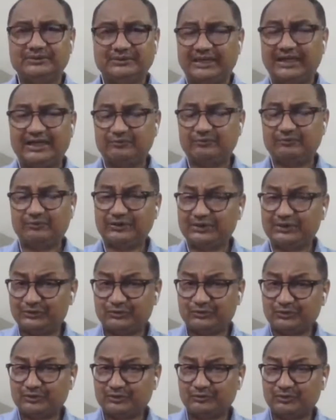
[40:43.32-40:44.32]
I have already
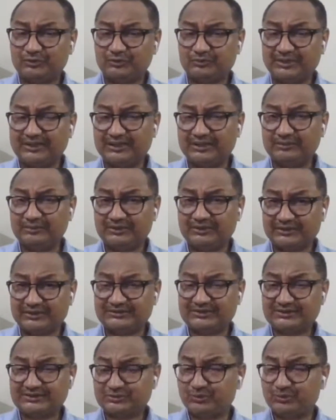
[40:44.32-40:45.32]
talked about pandemic. I
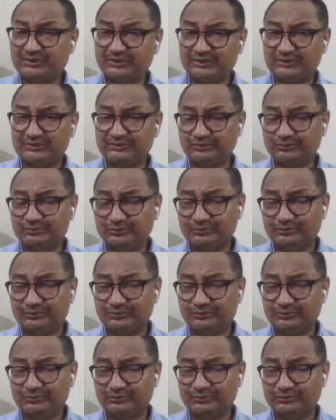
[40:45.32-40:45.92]
just wanted to